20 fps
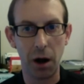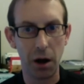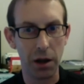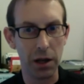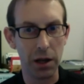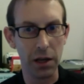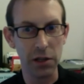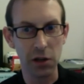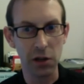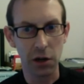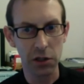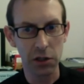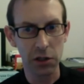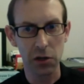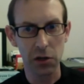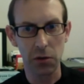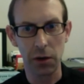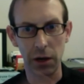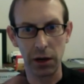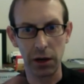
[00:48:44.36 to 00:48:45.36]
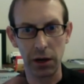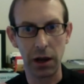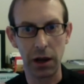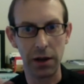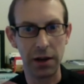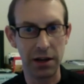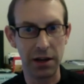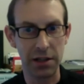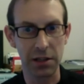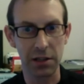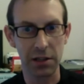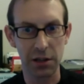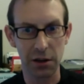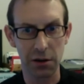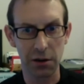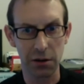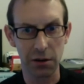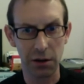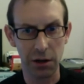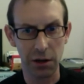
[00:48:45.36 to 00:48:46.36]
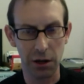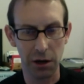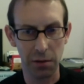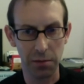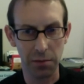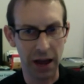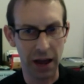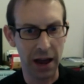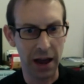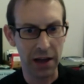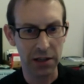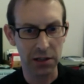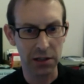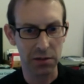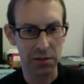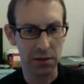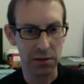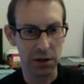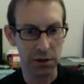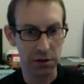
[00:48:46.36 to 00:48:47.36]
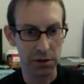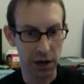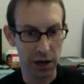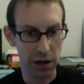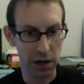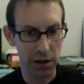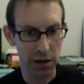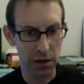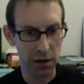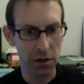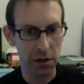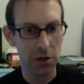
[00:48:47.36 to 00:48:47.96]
is also a necessary task to be undertaken,